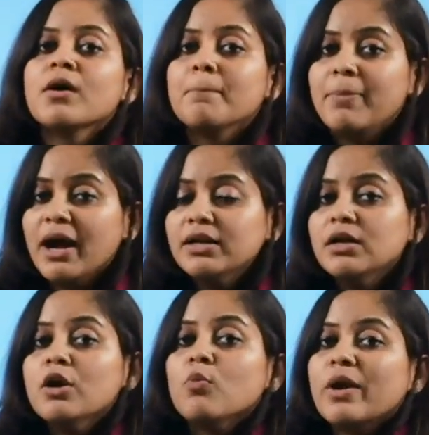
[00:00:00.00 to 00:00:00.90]

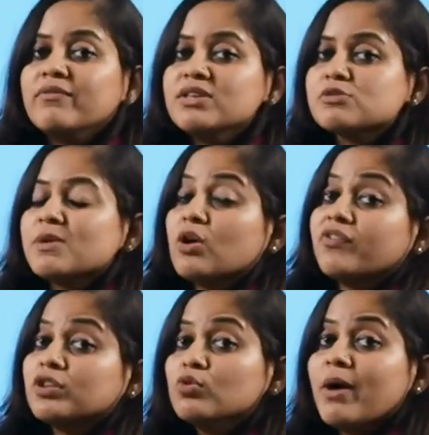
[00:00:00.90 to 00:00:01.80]
But when we speak
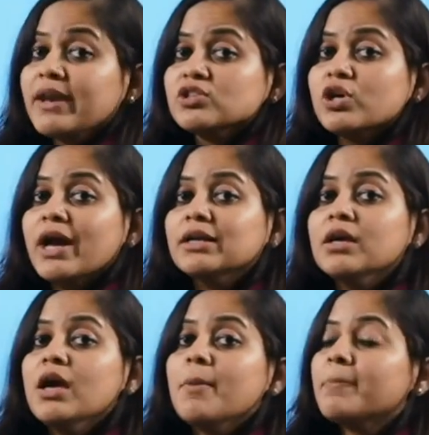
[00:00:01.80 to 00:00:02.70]
of Hindu Marriage
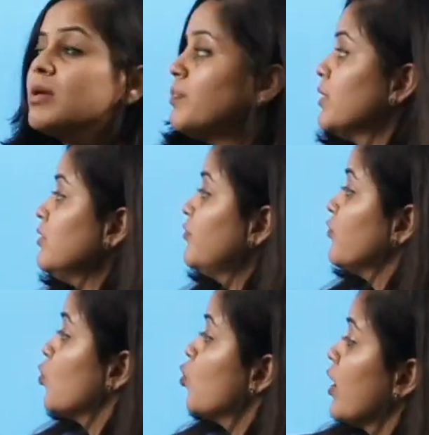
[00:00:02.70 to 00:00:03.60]
Act, people
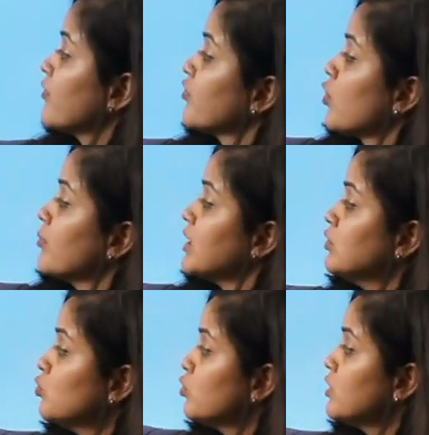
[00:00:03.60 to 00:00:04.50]
who are from
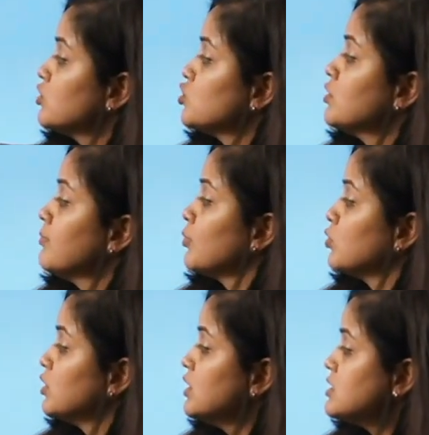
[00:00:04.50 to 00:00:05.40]
Hindu religion,
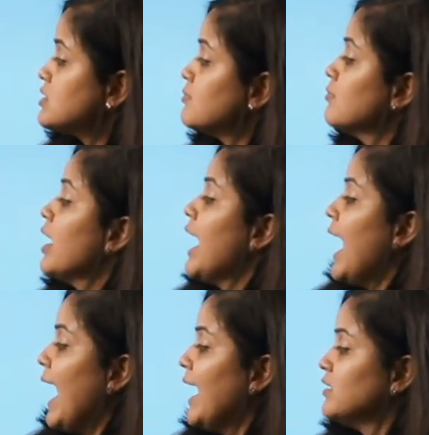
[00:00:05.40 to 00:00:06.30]
Buddhism
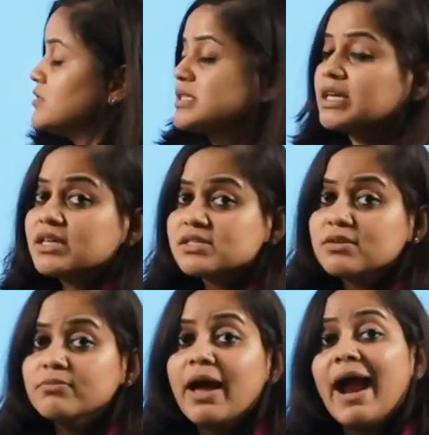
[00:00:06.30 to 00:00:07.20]
and
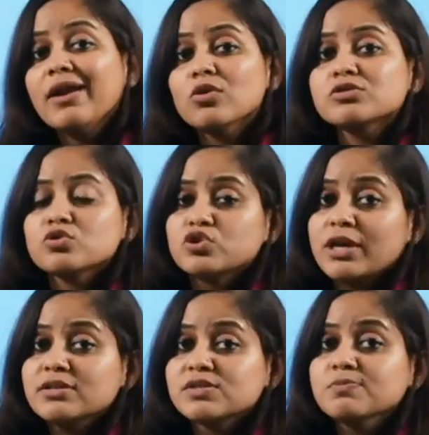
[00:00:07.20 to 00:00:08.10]
Sikhism and also
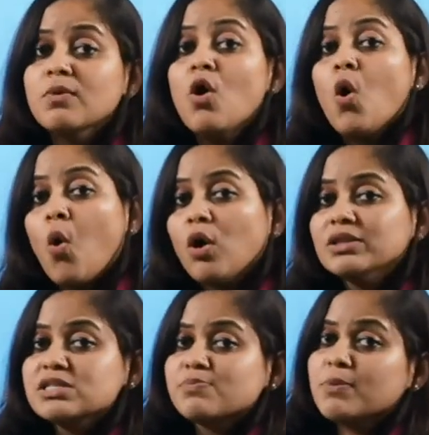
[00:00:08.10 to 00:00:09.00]
Jainism,
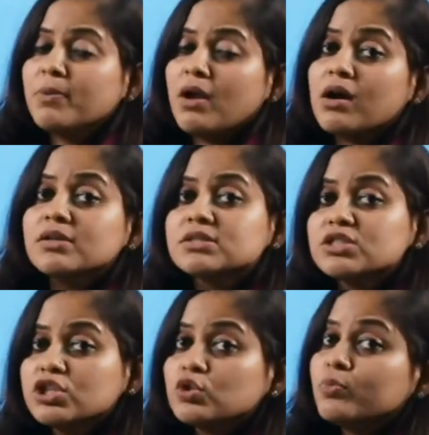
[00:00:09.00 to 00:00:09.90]
all these people are
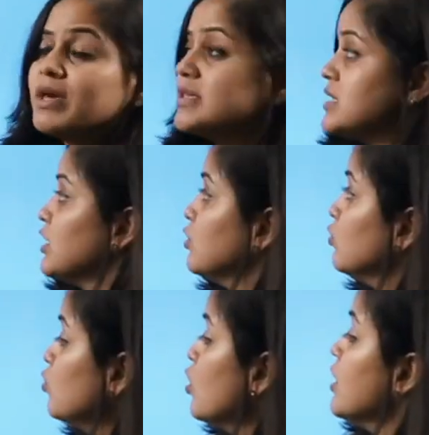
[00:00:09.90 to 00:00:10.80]
considered to be as
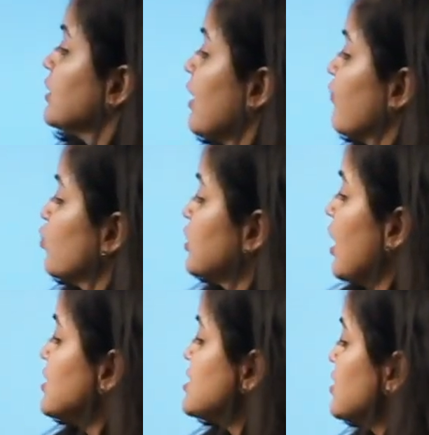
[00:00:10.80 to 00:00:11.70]
Hindu. Therefore, the
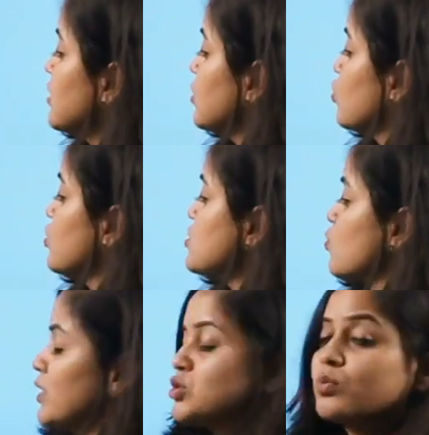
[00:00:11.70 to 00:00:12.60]
answer to this
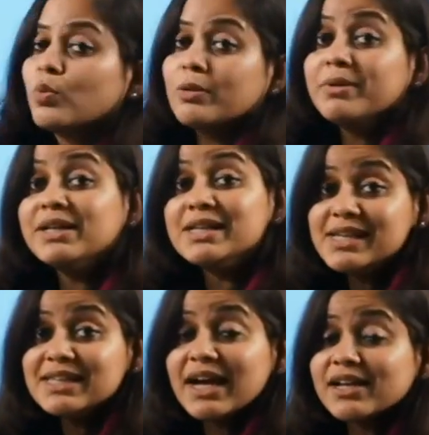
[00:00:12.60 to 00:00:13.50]
question will be
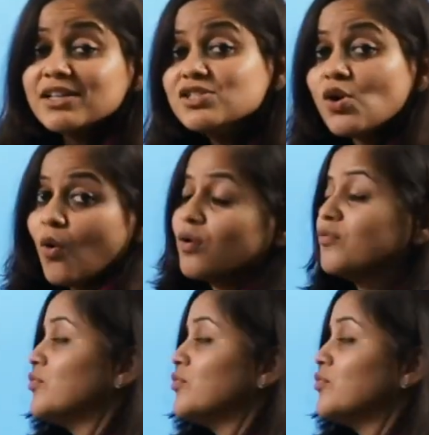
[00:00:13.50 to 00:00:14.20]
D, that is all